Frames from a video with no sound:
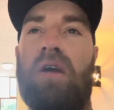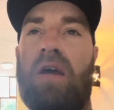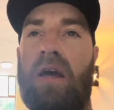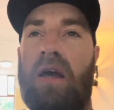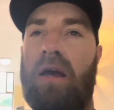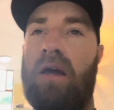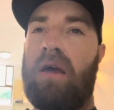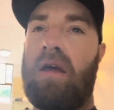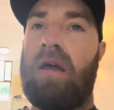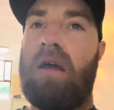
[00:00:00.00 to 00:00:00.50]

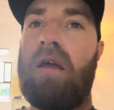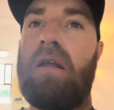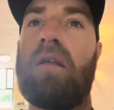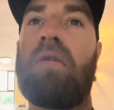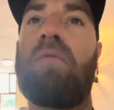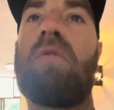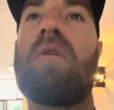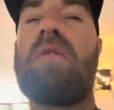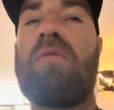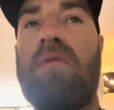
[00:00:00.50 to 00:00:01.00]
and they
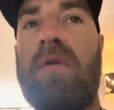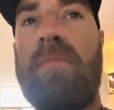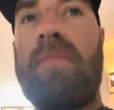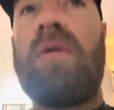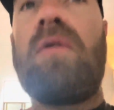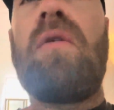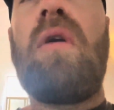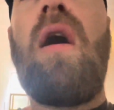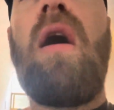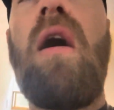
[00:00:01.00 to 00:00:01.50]
want to rip
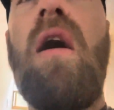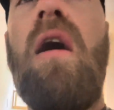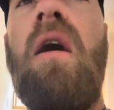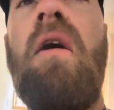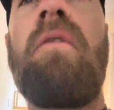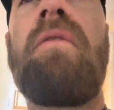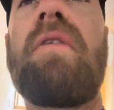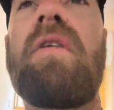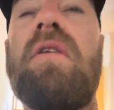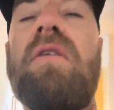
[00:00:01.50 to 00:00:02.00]
you
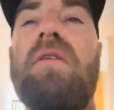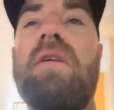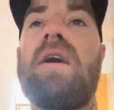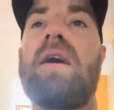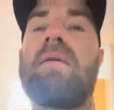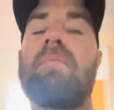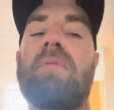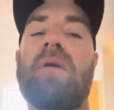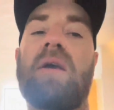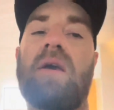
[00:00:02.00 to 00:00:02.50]
off and all
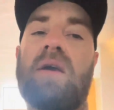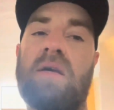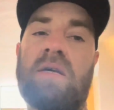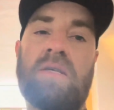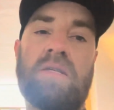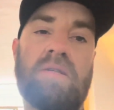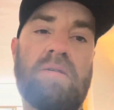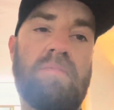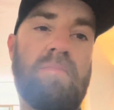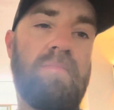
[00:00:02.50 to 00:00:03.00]
that
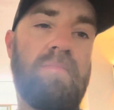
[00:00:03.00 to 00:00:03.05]
BS.